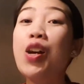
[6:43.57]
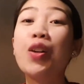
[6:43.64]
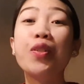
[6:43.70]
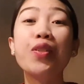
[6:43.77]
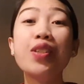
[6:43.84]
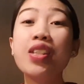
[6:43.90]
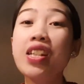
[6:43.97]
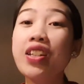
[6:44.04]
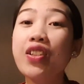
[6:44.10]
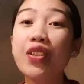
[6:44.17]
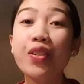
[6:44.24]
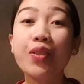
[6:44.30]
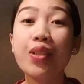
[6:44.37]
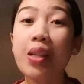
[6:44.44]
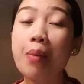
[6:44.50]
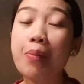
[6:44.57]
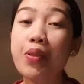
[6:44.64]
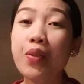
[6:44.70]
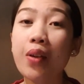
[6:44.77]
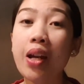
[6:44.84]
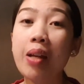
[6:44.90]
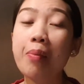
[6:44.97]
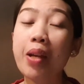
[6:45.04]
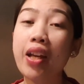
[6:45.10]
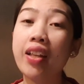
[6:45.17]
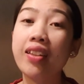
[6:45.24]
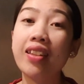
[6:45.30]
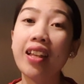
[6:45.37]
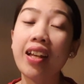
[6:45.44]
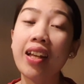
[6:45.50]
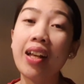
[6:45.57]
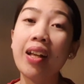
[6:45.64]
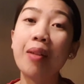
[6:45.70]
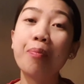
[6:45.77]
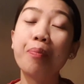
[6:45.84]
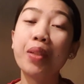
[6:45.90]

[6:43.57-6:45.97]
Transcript: consider to subscribe, and uh,